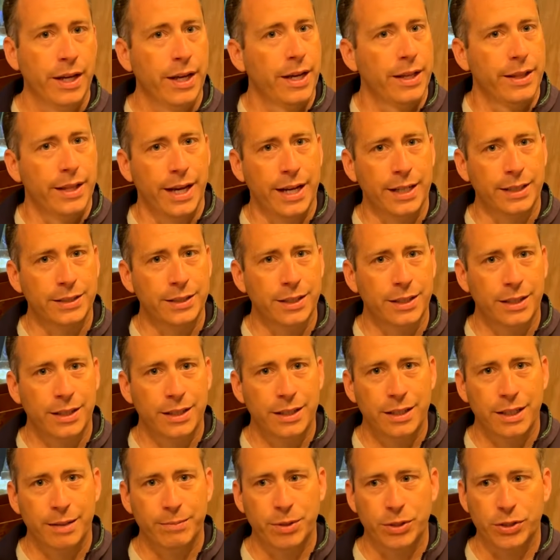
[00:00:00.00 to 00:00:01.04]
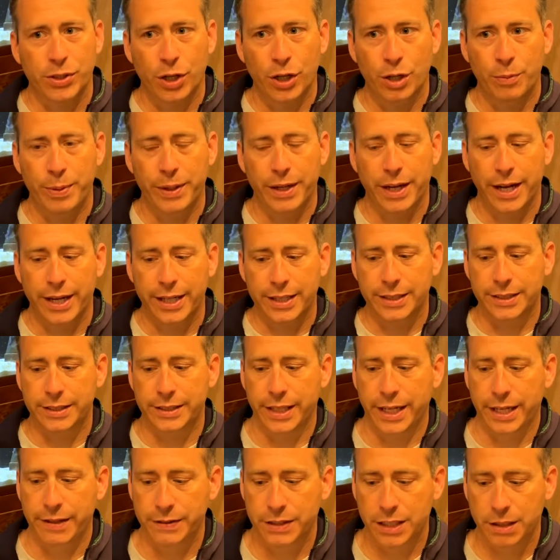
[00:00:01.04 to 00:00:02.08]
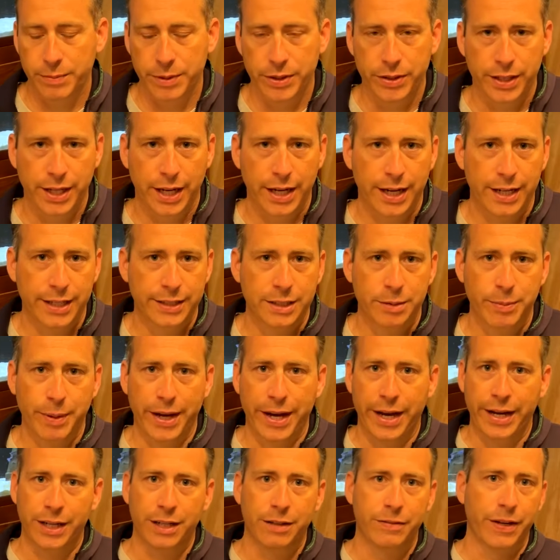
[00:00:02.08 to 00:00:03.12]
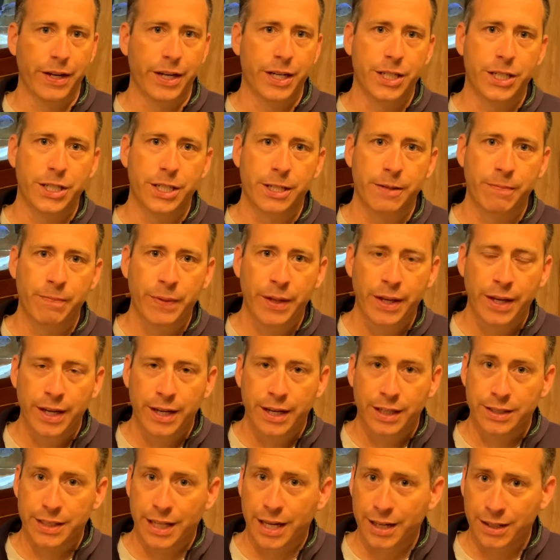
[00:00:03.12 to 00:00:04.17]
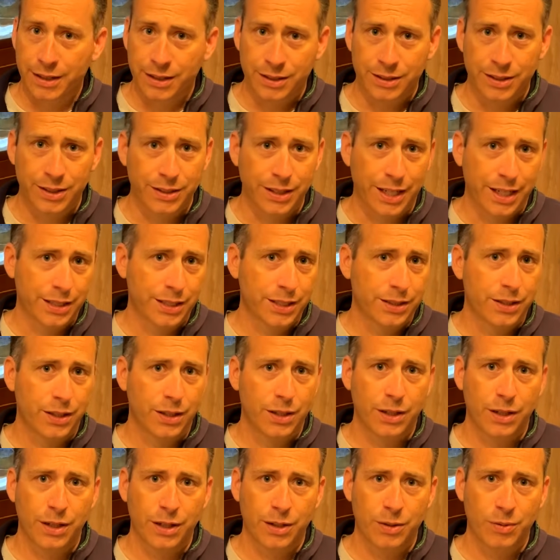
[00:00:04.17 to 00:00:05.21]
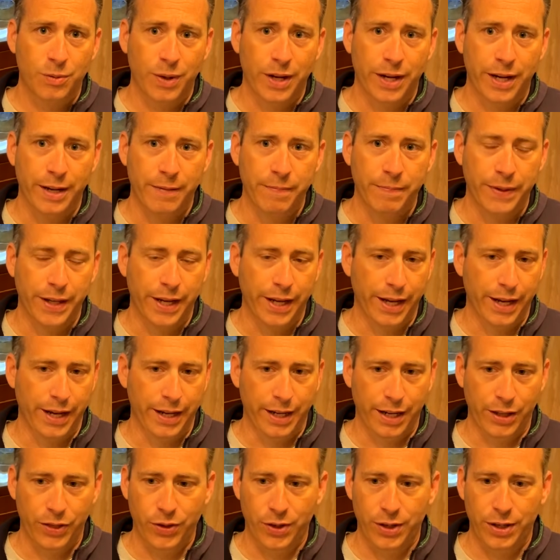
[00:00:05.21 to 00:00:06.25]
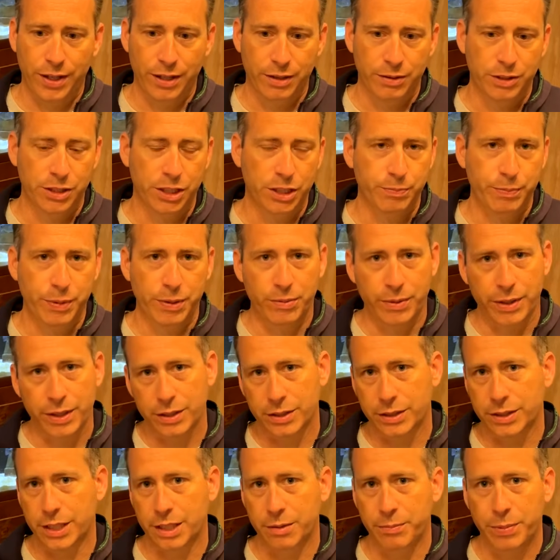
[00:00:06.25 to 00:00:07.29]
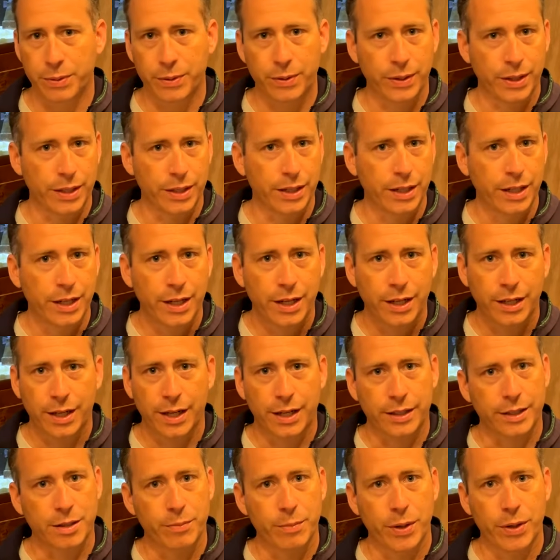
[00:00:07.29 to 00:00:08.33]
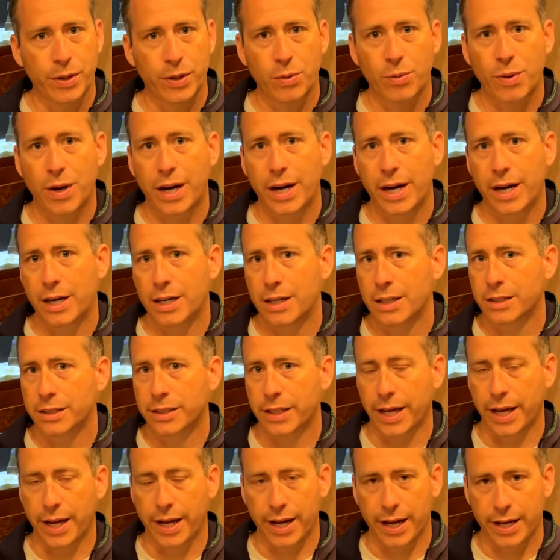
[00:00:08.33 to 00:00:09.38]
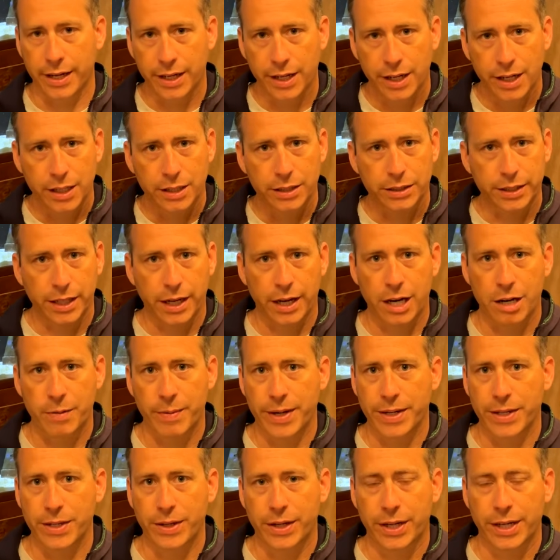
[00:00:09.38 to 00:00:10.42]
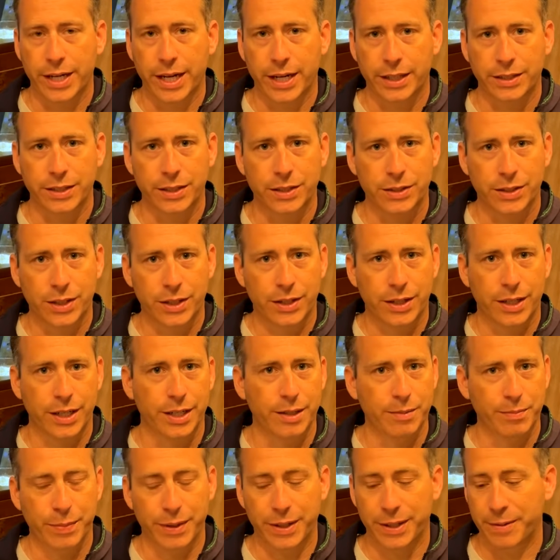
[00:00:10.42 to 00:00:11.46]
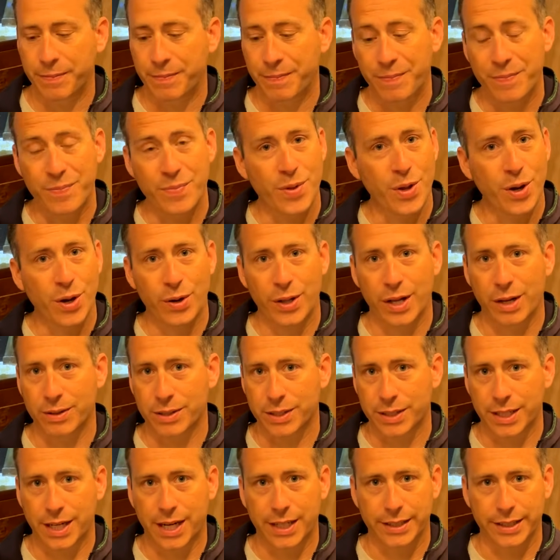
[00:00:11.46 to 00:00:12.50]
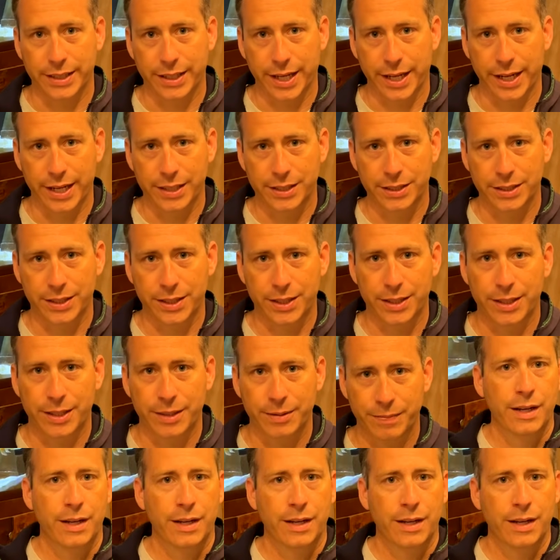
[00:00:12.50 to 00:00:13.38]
that's all. I'm just hoping I can save some of you guys some aggravation, because I learned the lesson the hard way, and I thought it would just be real simple to cut the motor wires and solder my new connectors on it, but no, that was not the case at all.